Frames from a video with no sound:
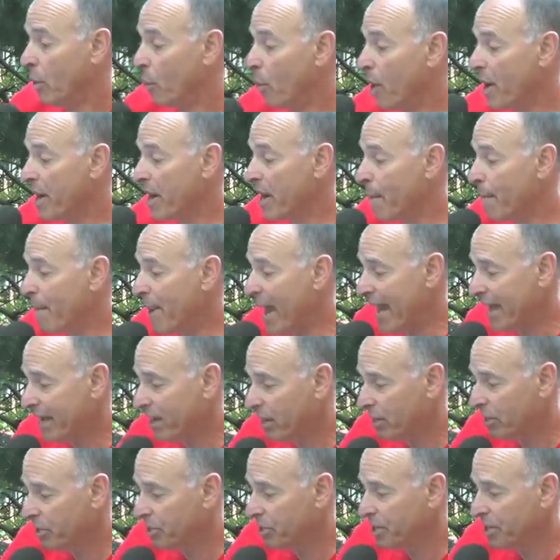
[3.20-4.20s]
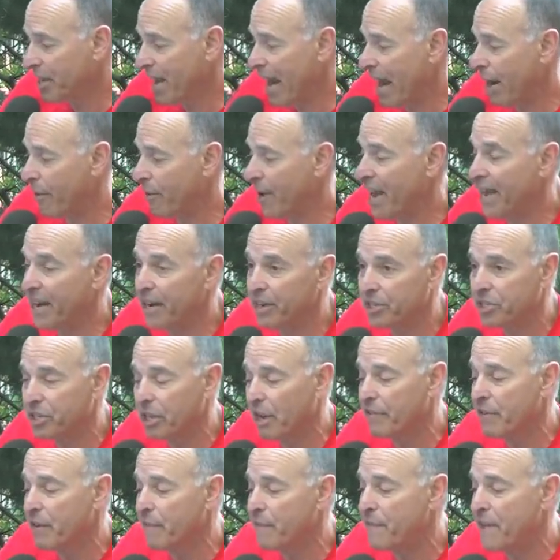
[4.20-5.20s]
one of the makers and
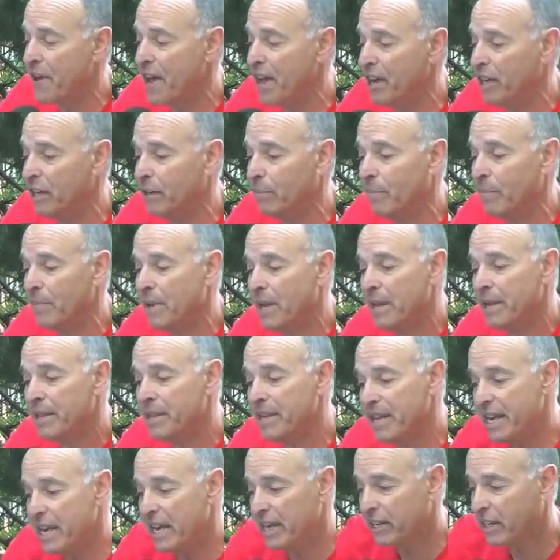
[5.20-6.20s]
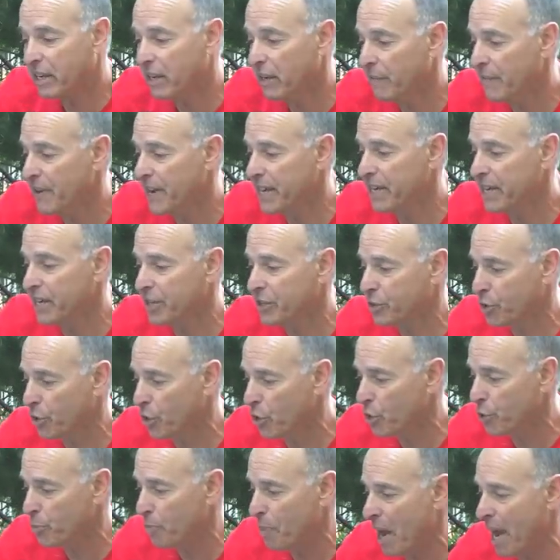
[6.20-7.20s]
narrators of the film, The Inconvenient
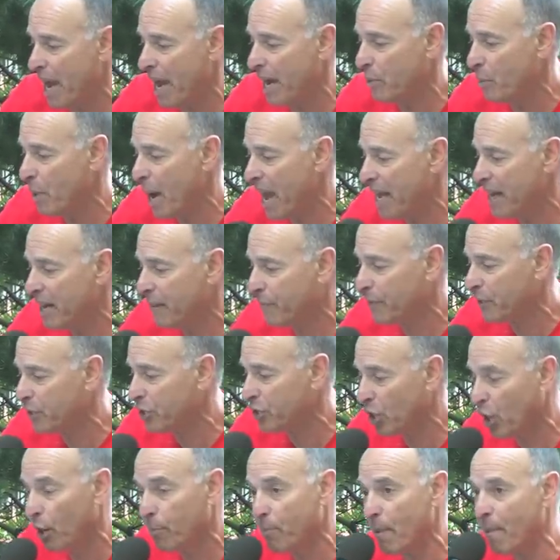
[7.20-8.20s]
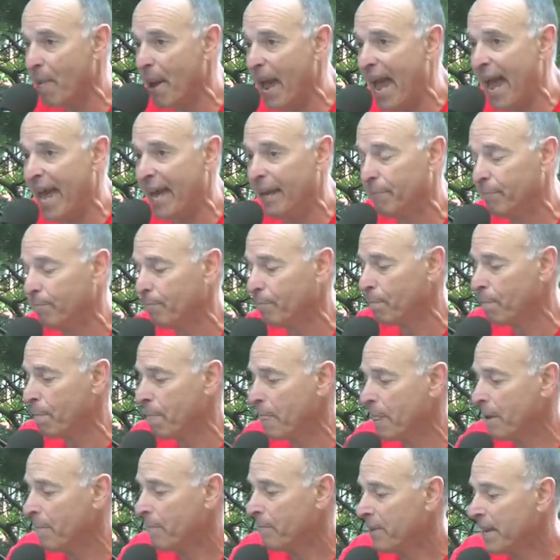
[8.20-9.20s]
Truth Behind Waiting for Superman.
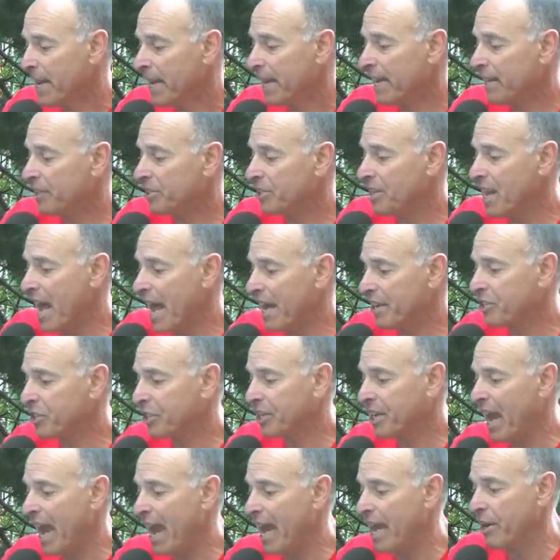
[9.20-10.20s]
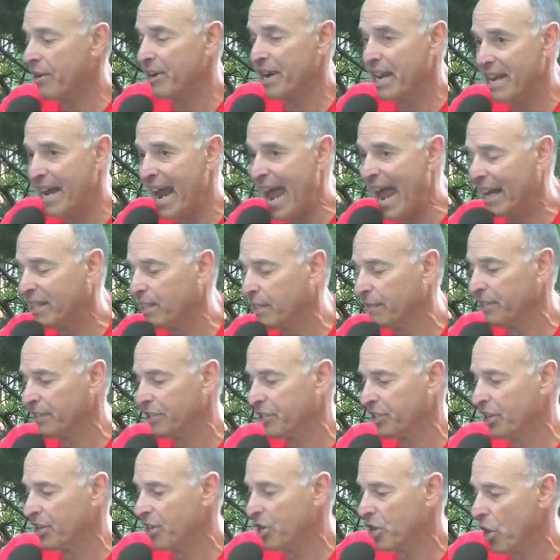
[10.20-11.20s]
He's an educator and an
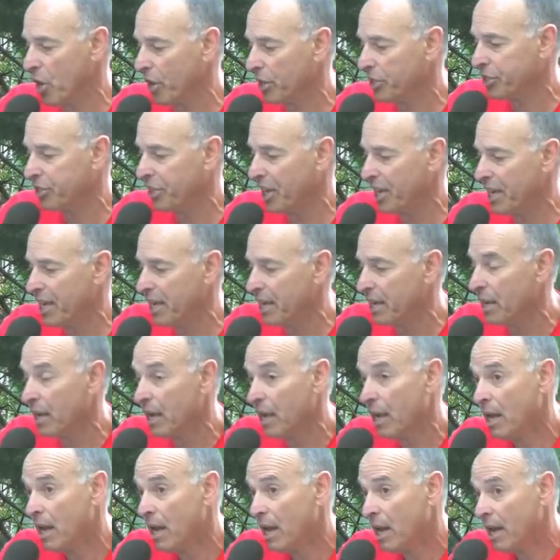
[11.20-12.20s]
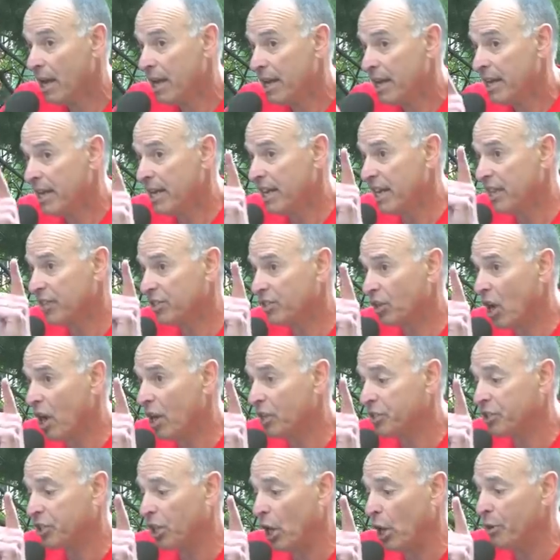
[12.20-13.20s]
activist in New York City. He is
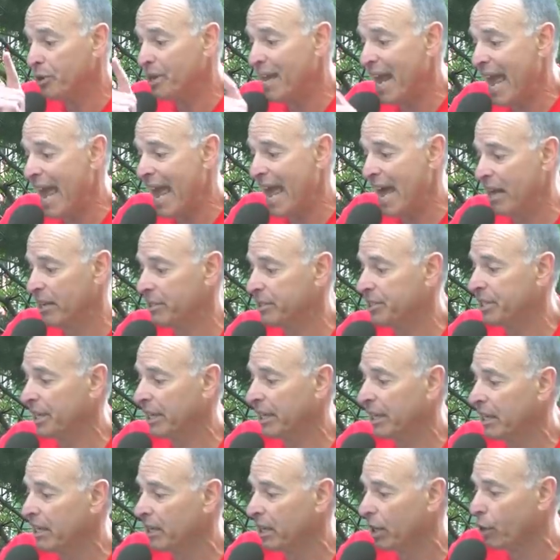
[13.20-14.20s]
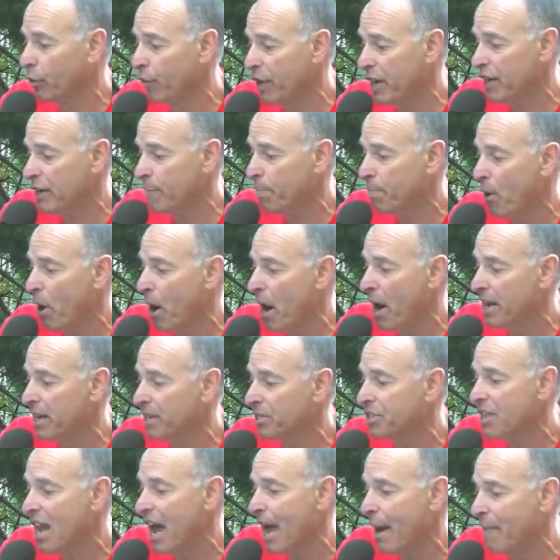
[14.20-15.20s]
also now seeking the Green
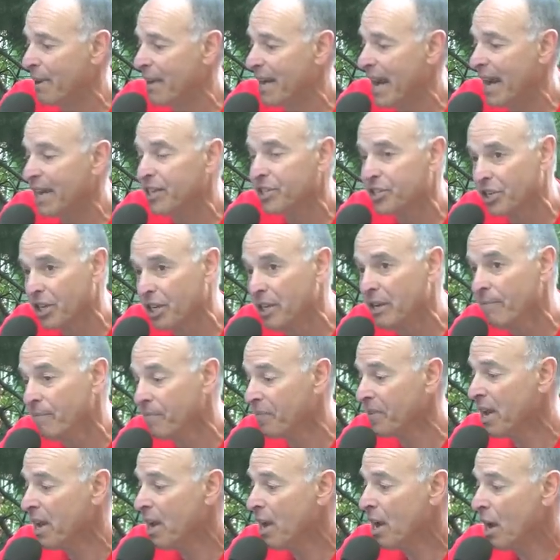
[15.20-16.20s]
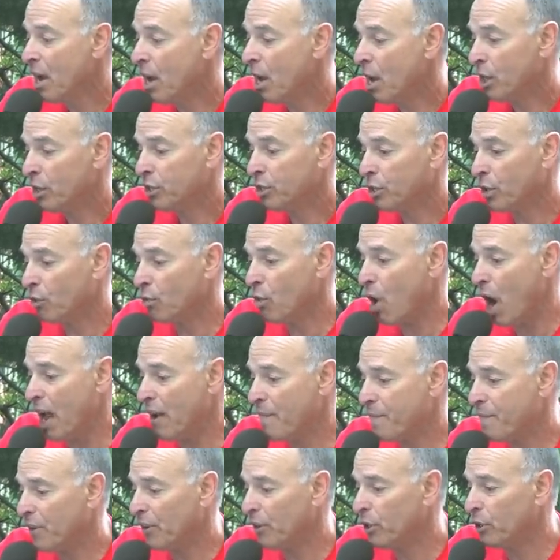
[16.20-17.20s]
Party's nomination to
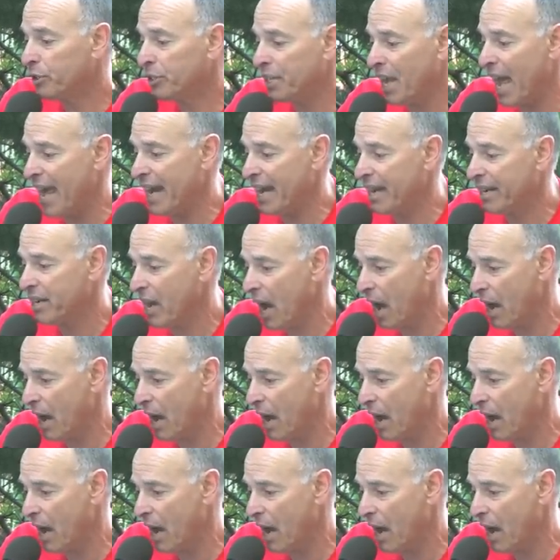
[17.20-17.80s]
run for Lieutenant